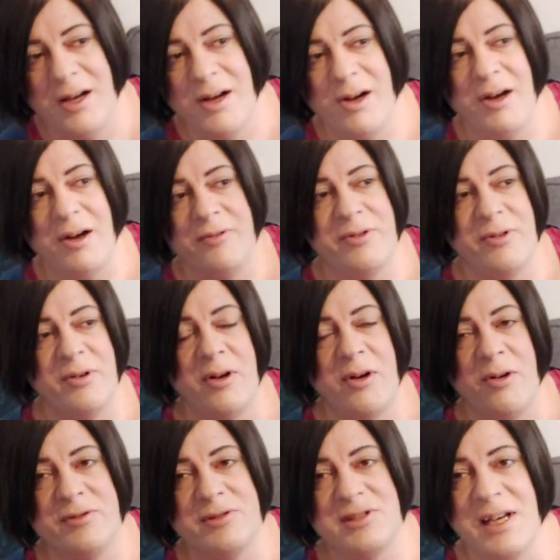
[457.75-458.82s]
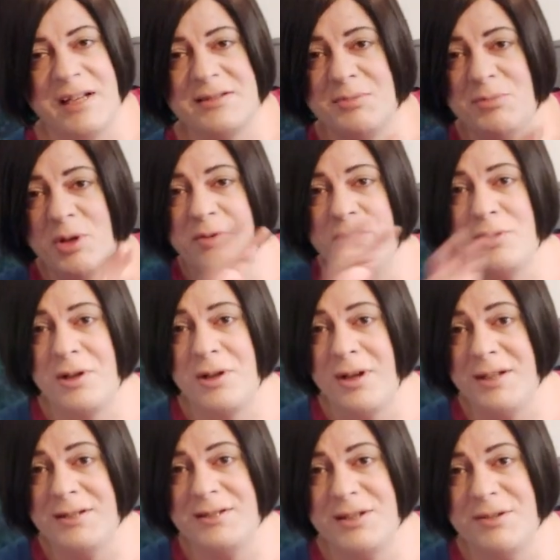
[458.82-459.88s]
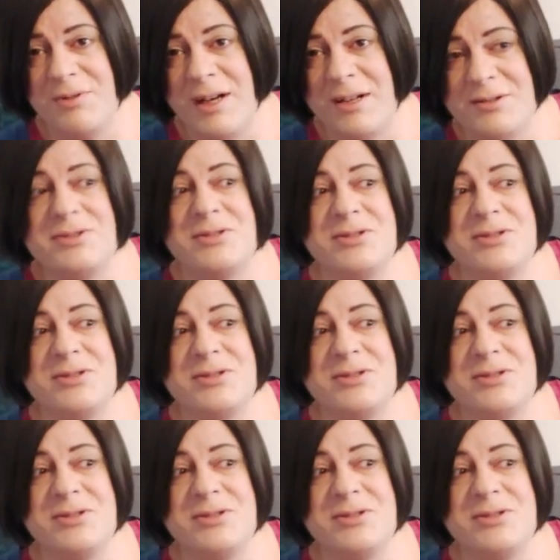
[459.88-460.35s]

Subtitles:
I've obviously had to move all the lighting around